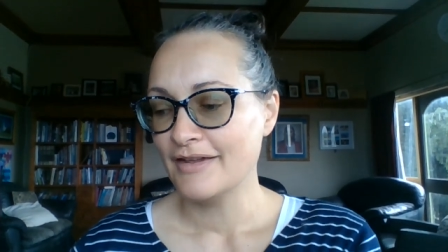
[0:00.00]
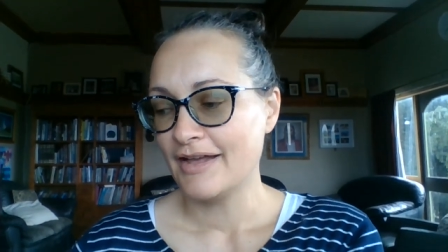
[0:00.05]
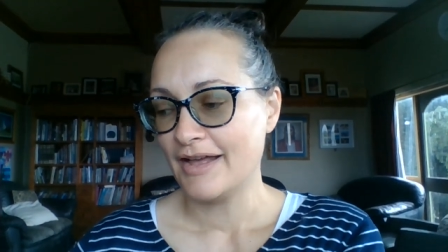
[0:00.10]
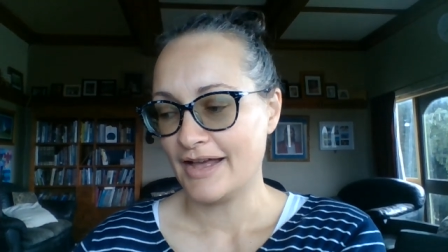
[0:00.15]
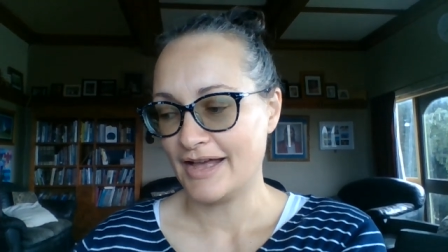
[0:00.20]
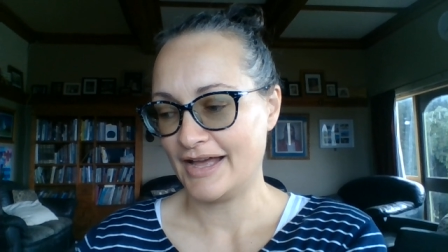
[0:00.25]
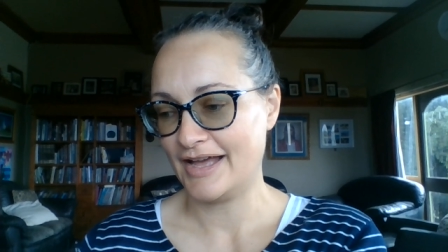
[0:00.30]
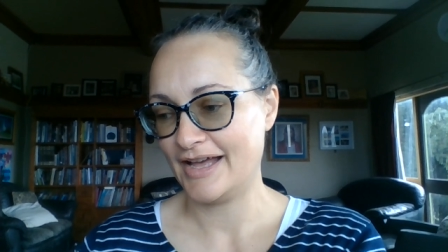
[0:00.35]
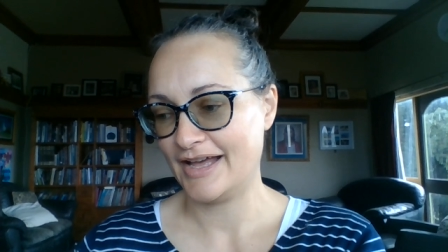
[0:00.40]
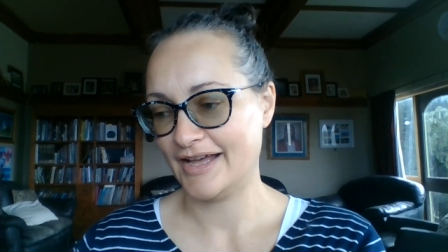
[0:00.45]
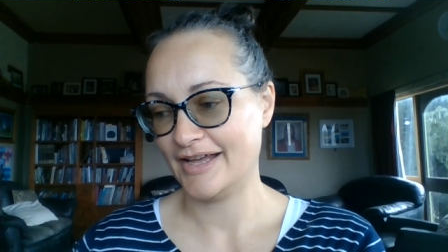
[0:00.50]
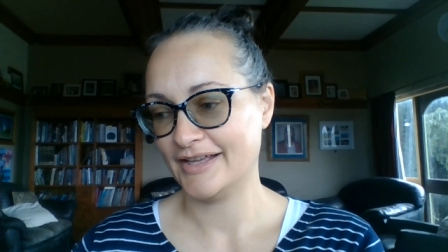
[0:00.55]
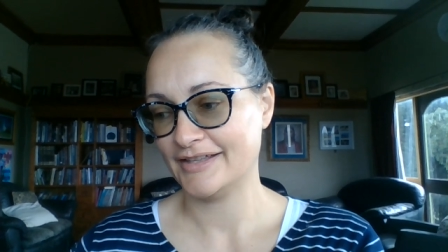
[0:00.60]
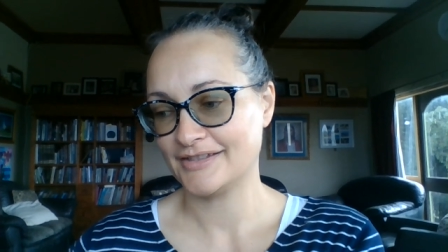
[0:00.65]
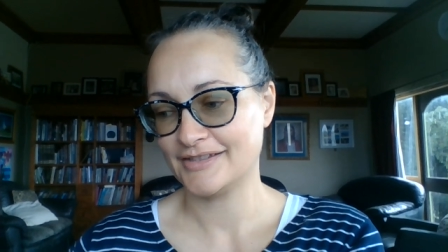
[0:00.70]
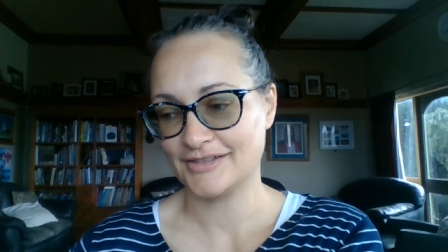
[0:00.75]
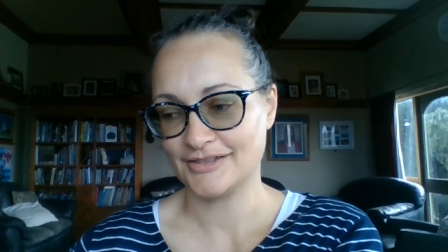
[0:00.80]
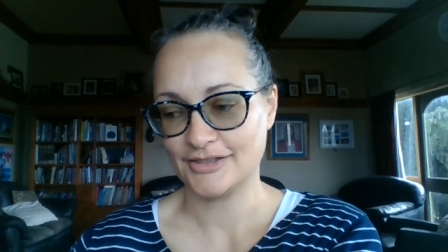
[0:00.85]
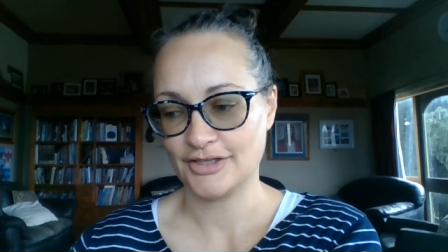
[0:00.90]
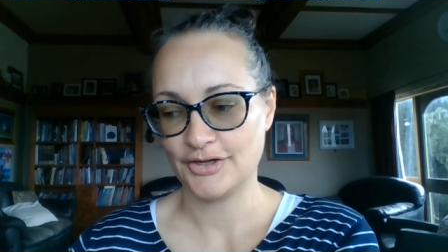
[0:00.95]
Uh,
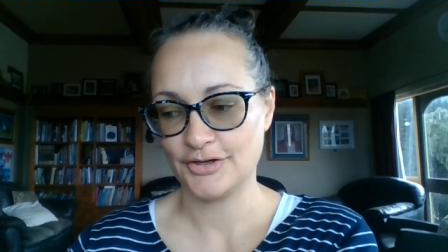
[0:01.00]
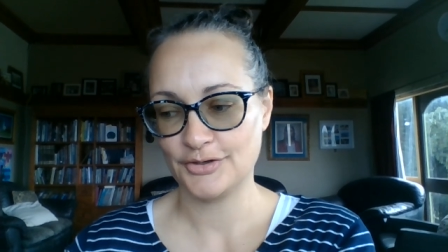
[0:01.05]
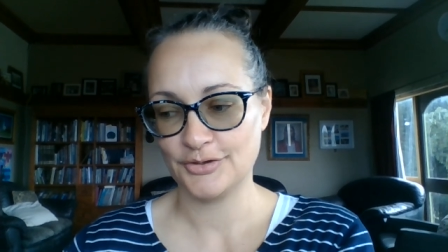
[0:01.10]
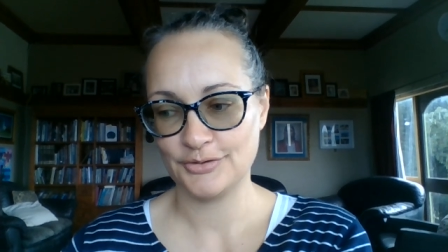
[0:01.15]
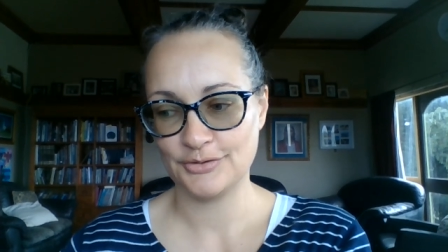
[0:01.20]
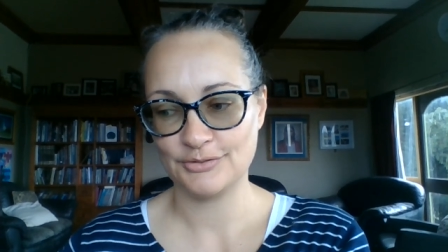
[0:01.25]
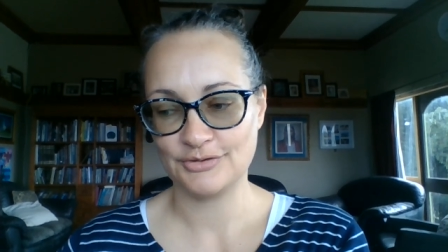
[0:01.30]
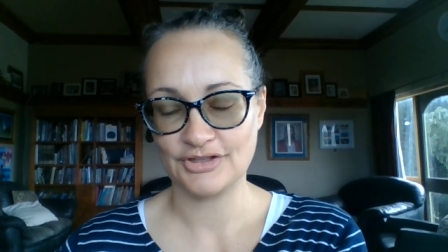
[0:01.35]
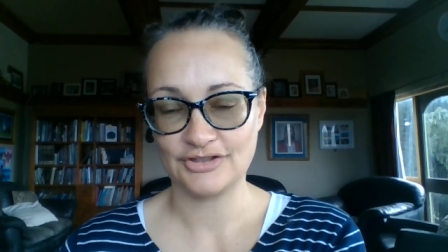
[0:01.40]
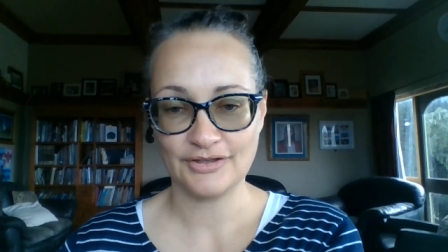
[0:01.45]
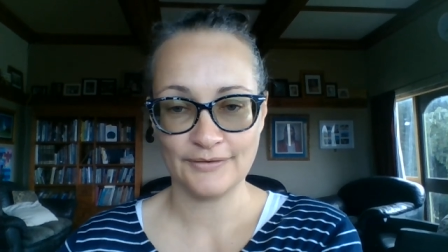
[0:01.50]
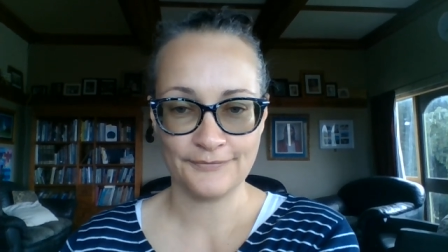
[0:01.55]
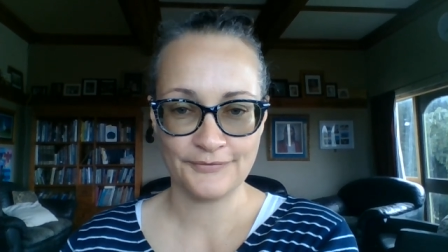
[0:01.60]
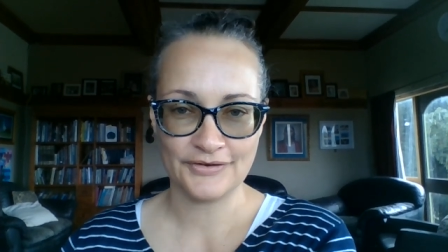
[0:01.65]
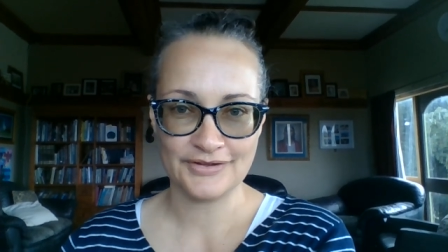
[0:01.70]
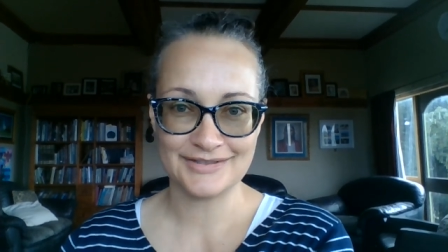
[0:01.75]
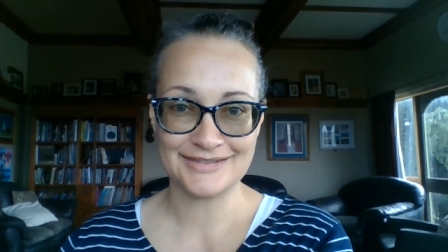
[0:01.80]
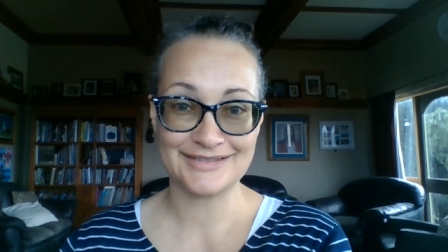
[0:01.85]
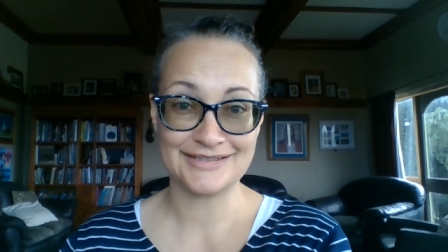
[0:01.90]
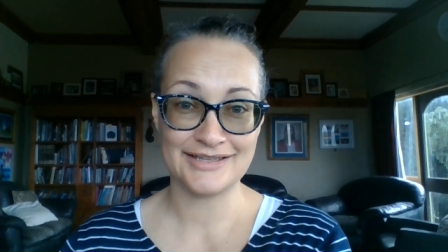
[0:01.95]
so the
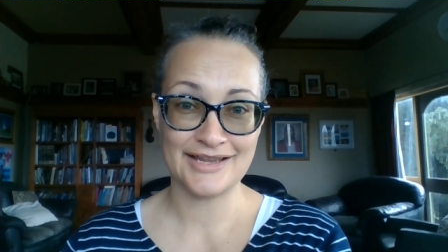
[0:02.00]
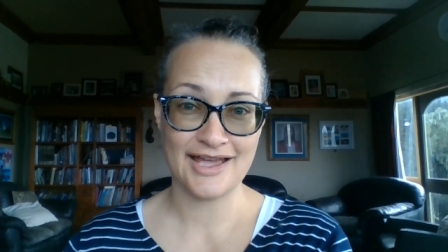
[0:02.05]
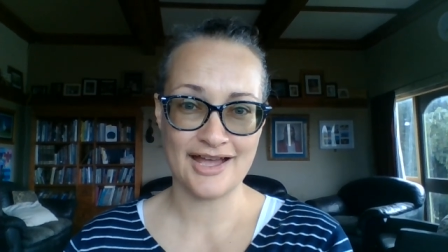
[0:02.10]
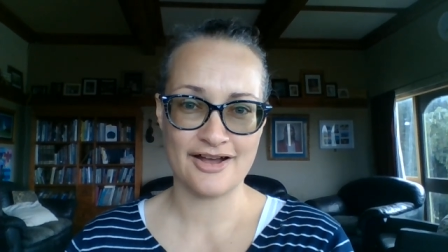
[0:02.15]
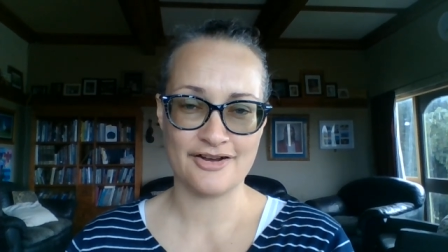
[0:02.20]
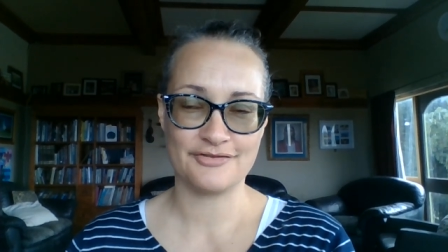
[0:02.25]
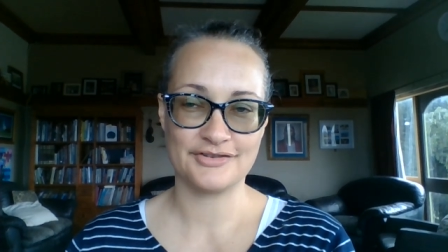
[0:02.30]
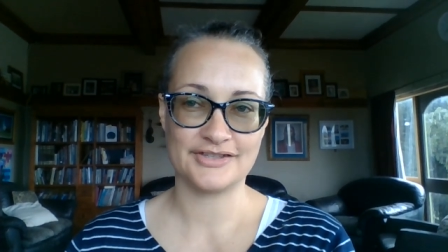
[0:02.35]
difference now